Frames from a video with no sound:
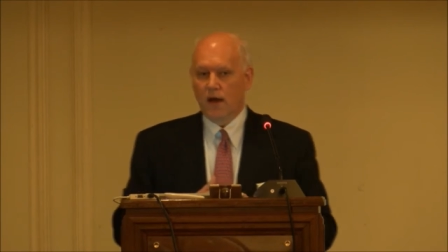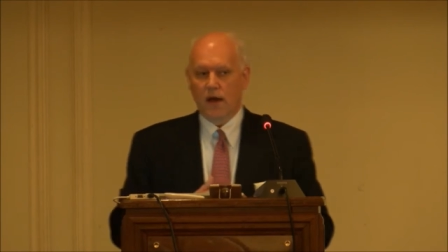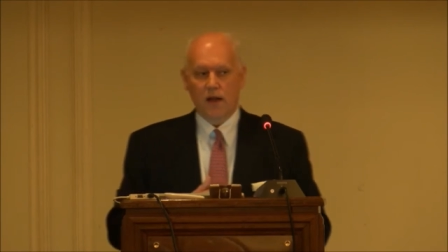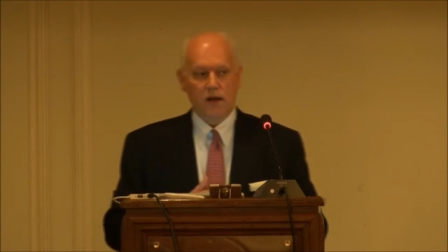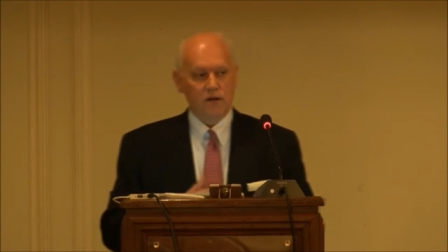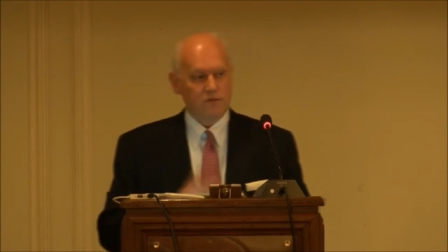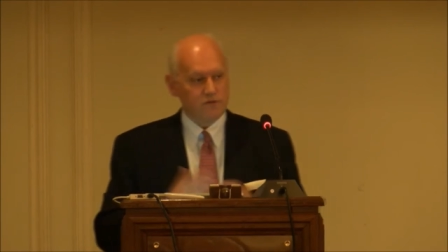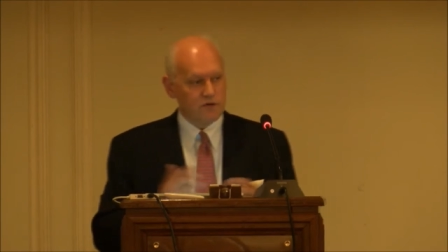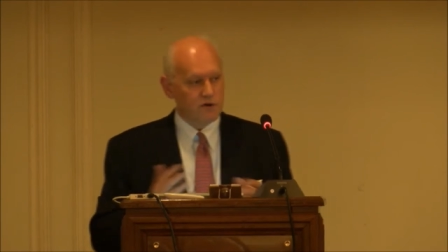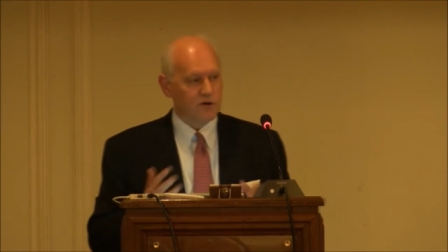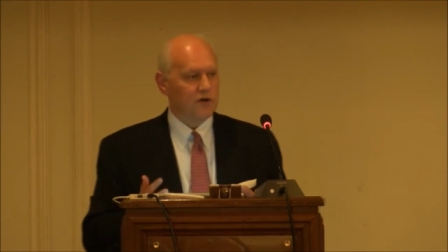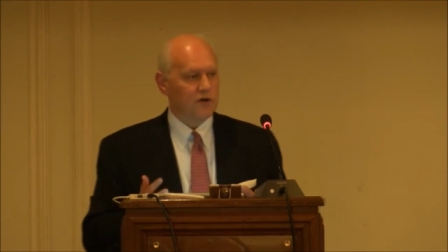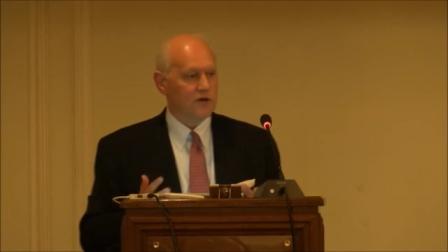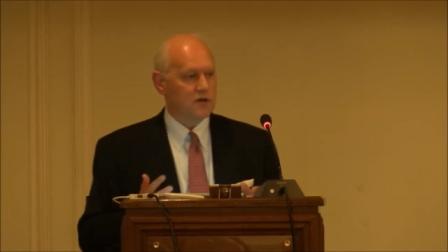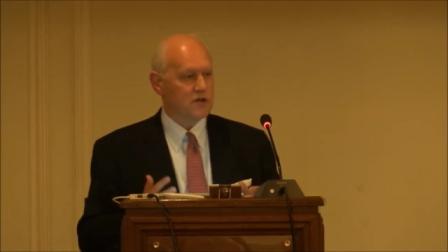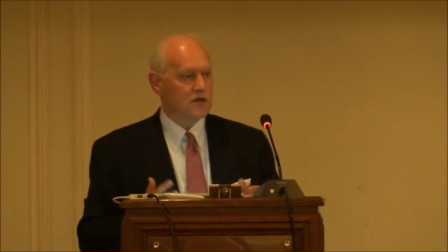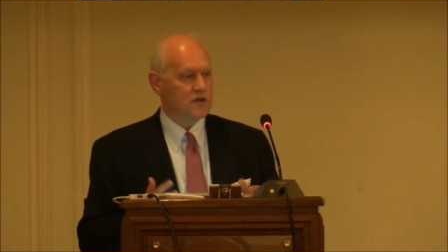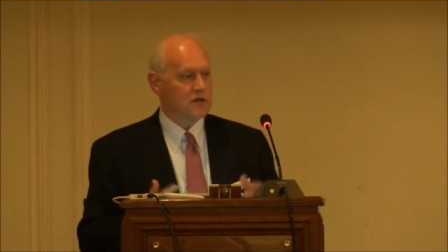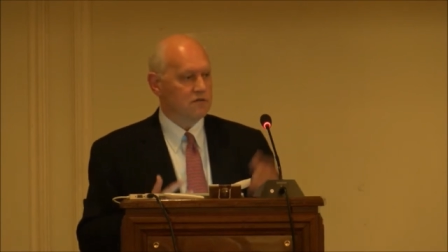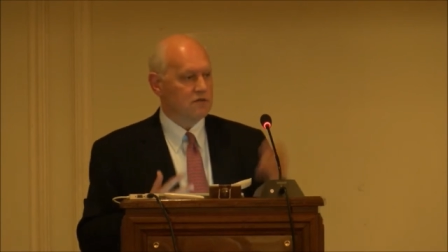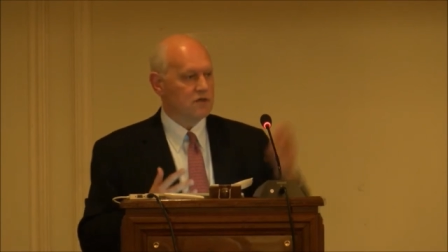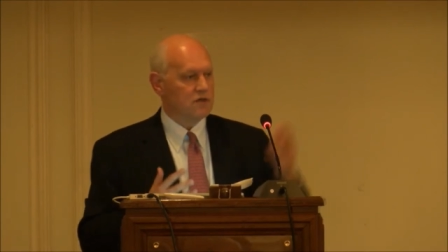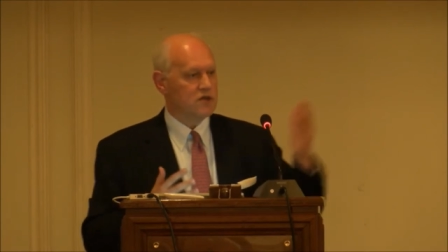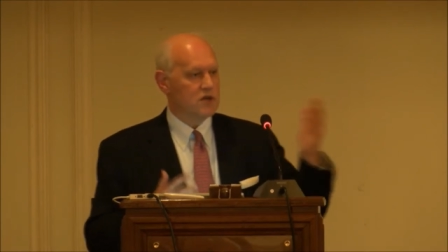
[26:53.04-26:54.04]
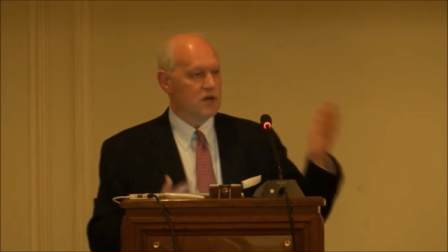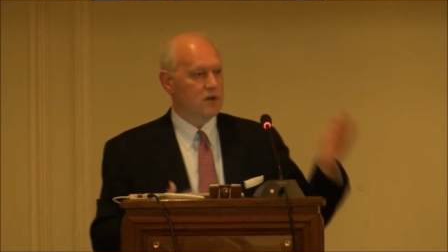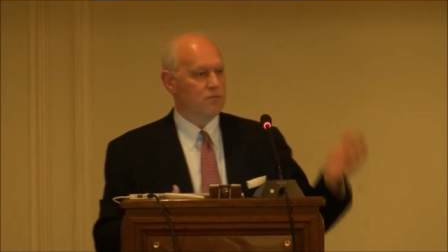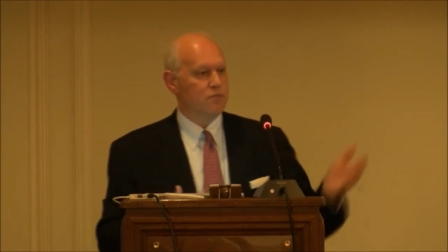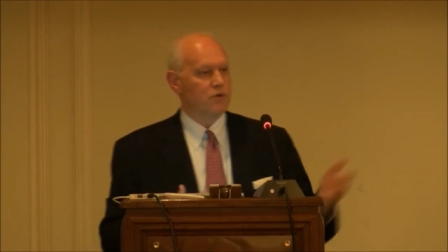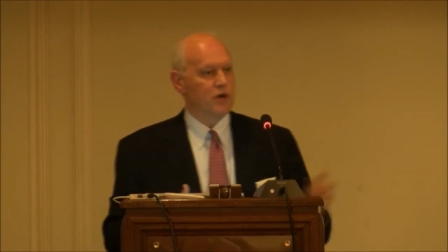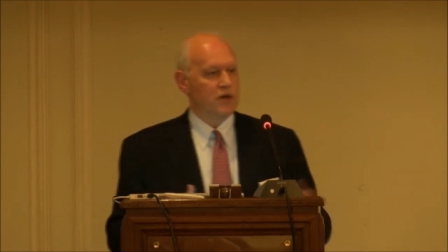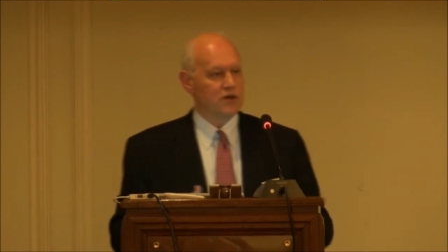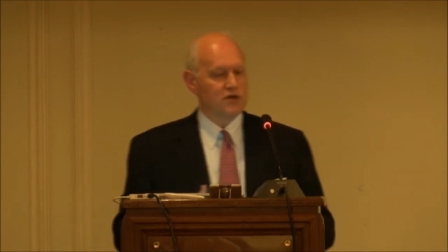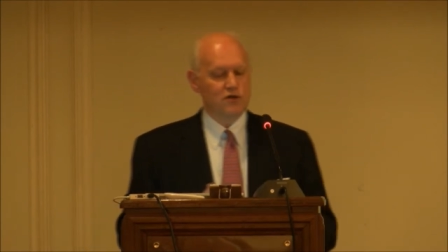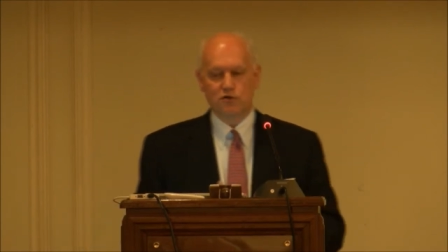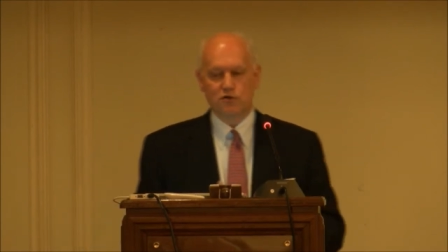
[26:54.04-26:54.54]
And of course, if the
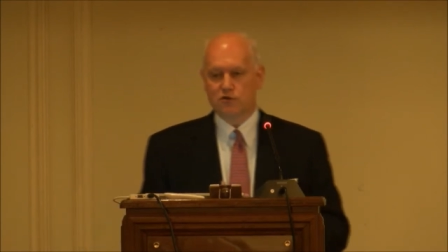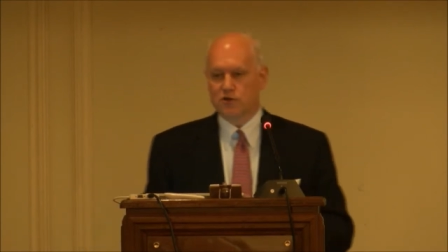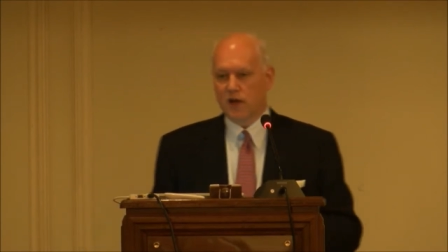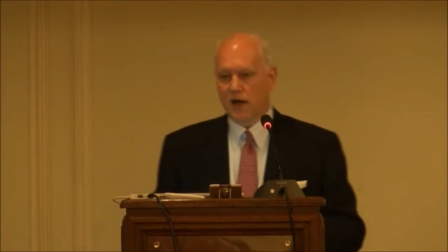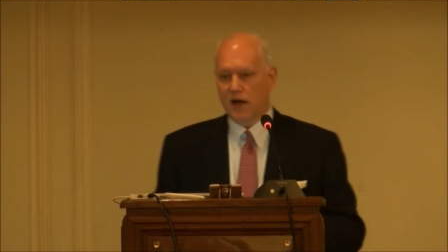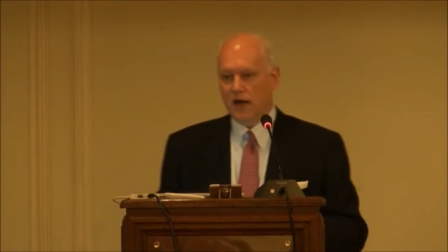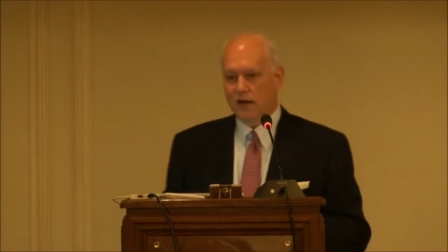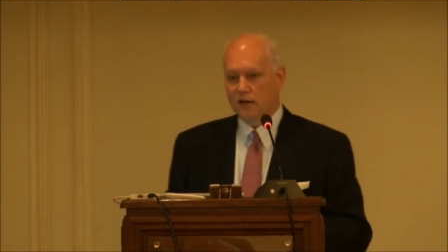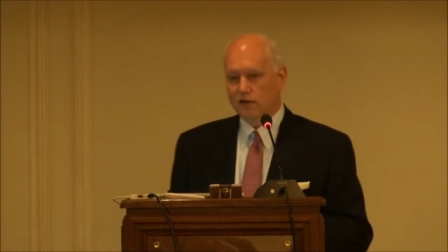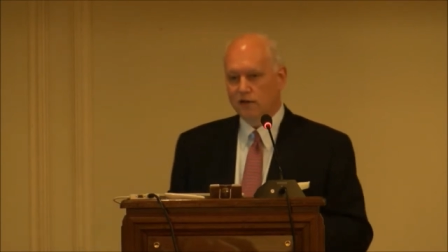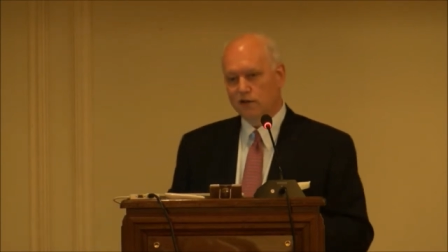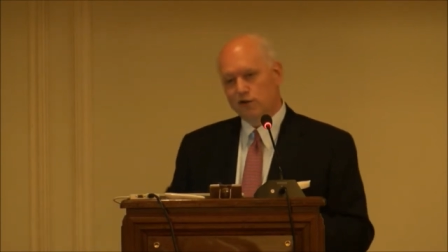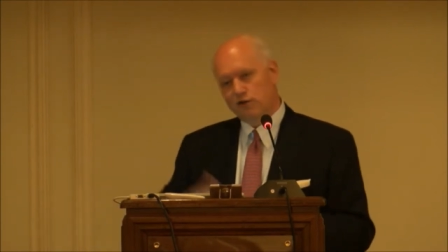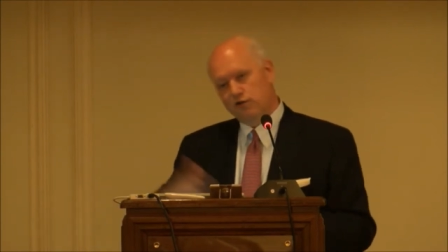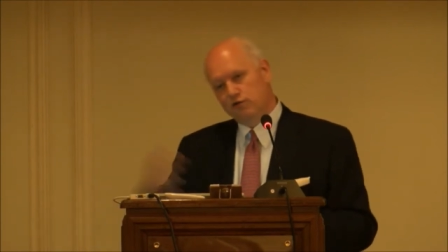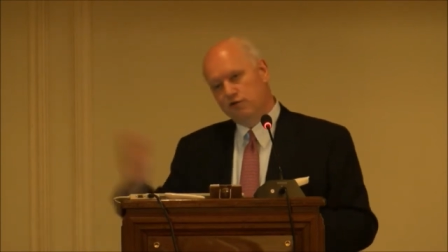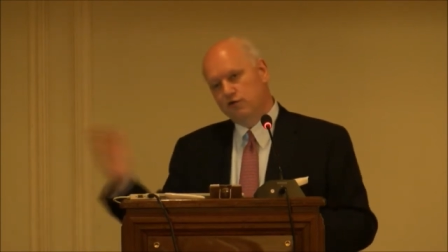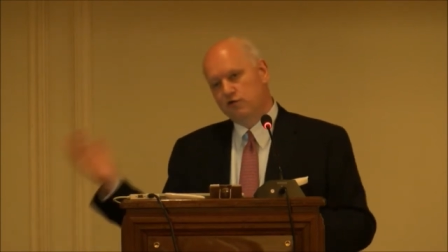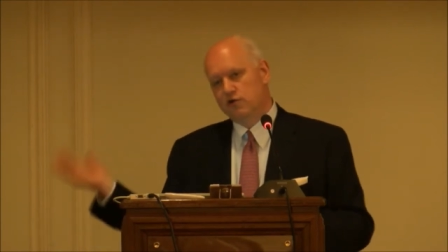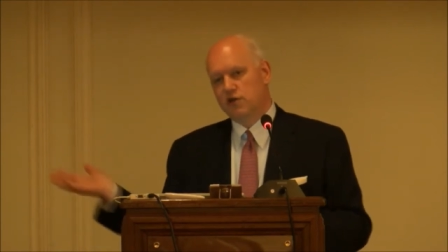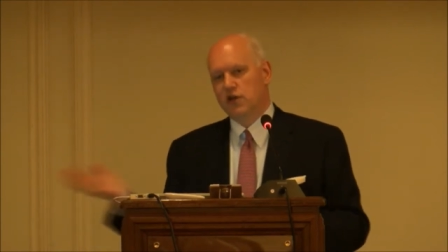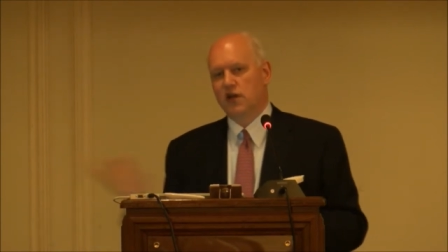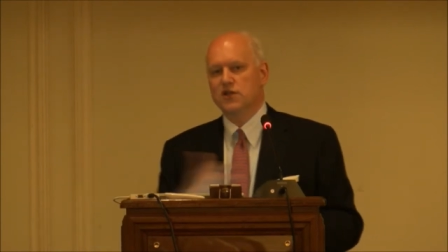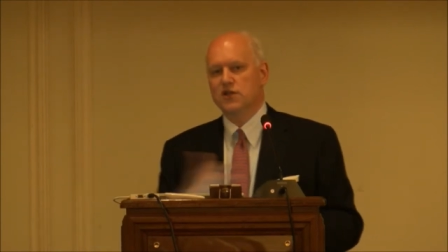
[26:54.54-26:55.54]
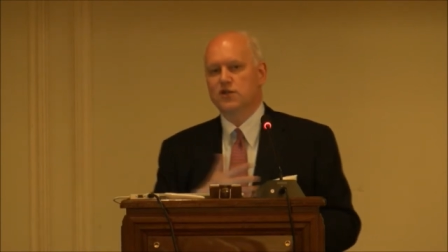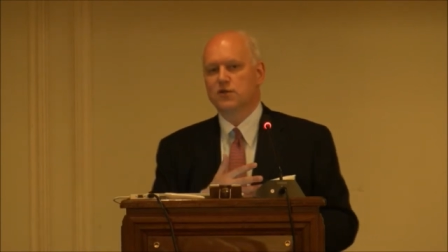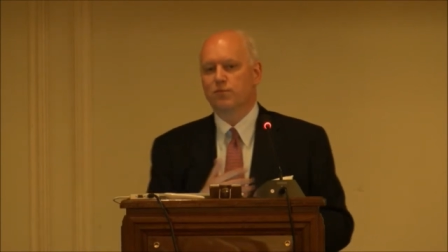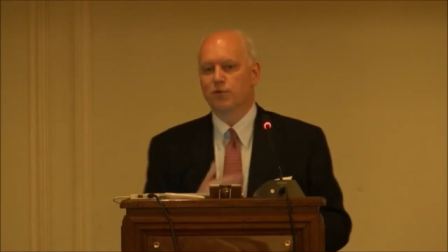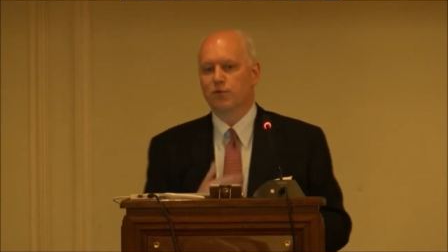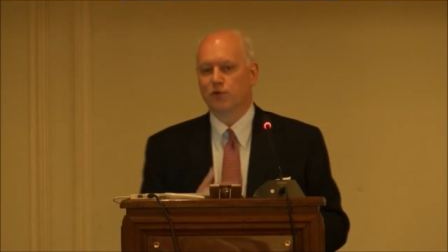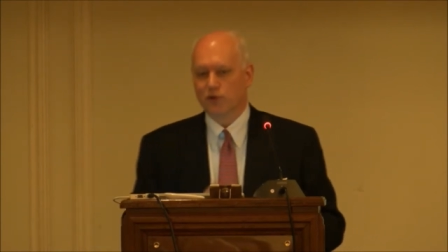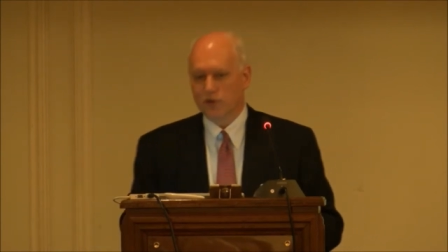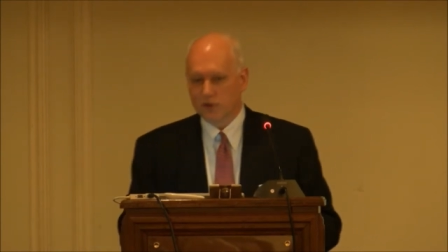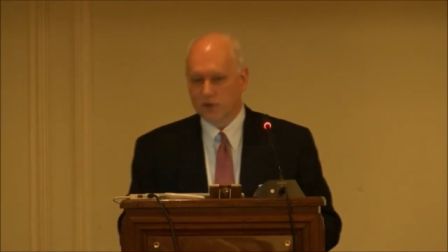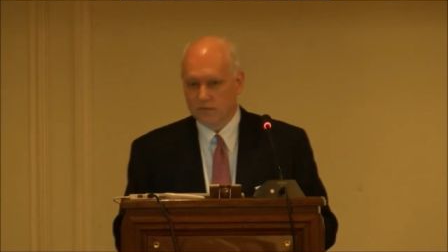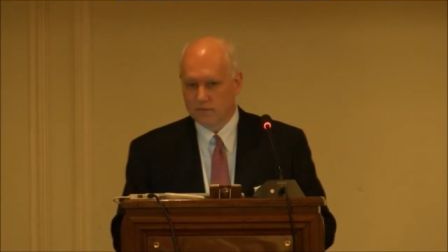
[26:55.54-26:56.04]
share price goes down, you know, you change the
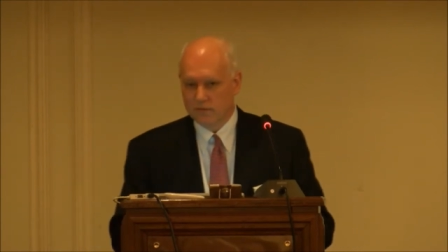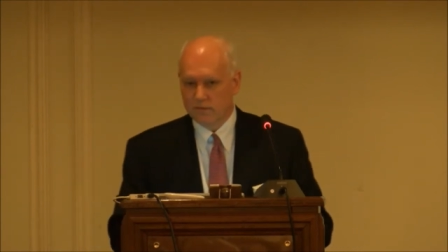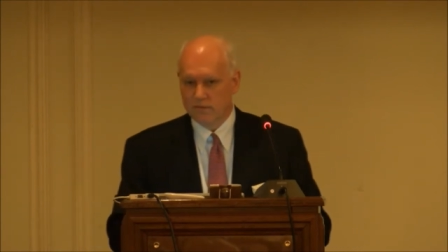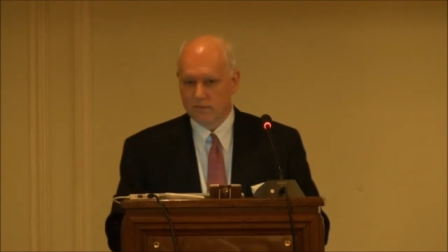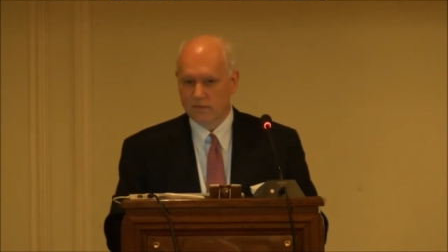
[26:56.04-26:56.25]
board.